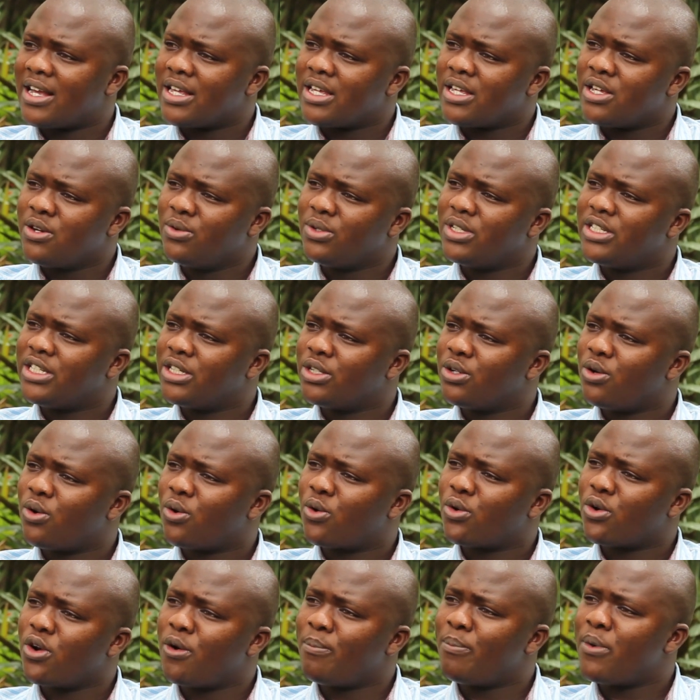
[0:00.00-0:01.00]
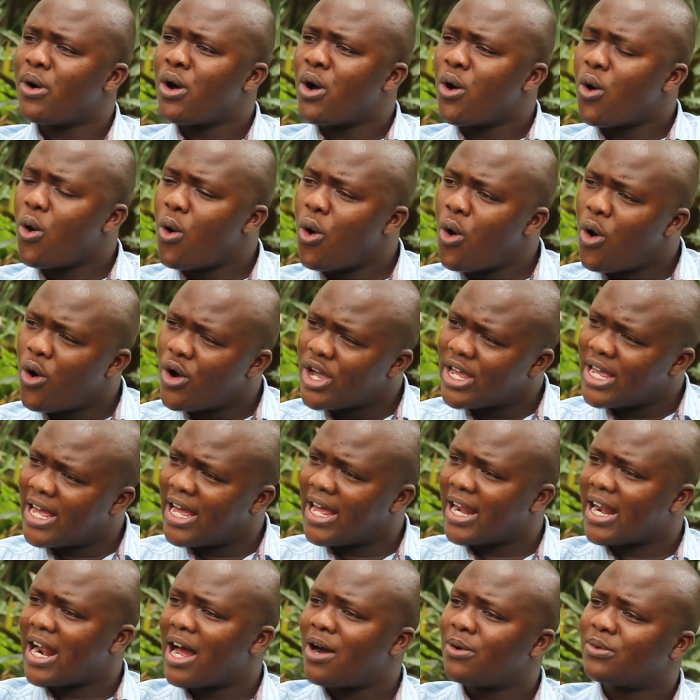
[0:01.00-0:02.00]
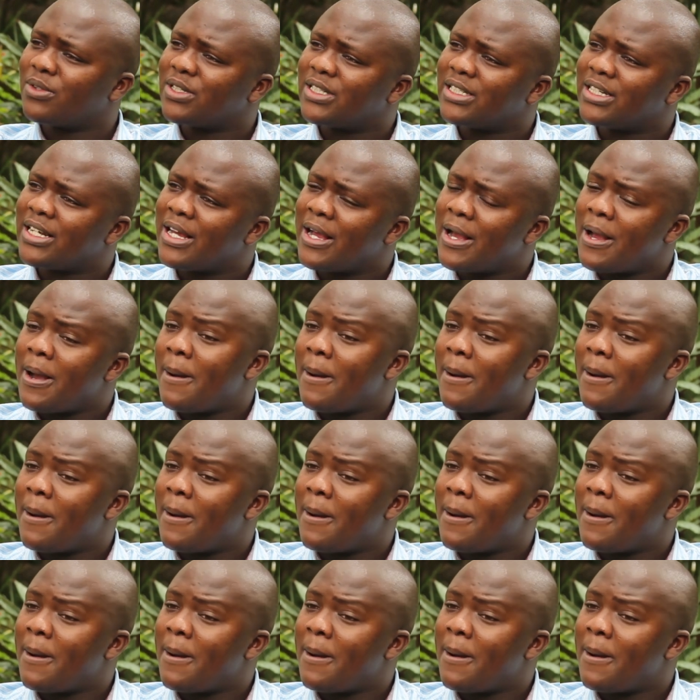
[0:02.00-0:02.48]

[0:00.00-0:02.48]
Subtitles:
yielding your crop all year round.